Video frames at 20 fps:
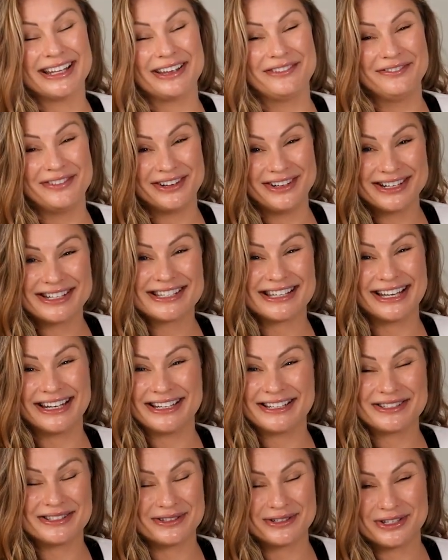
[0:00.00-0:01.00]
I'm very
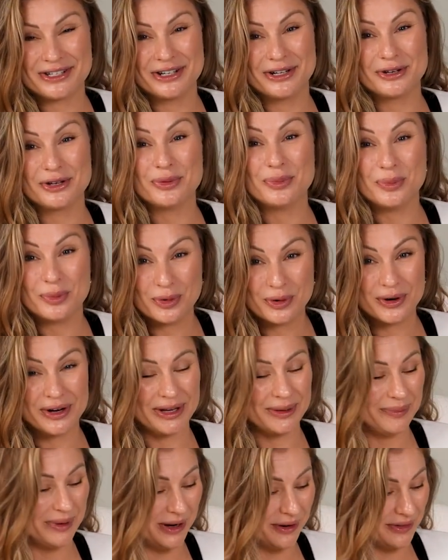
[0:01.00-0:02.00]
excited to share you more
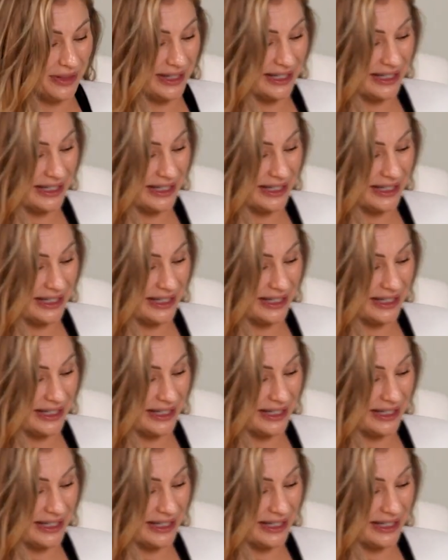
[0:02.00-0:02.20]
about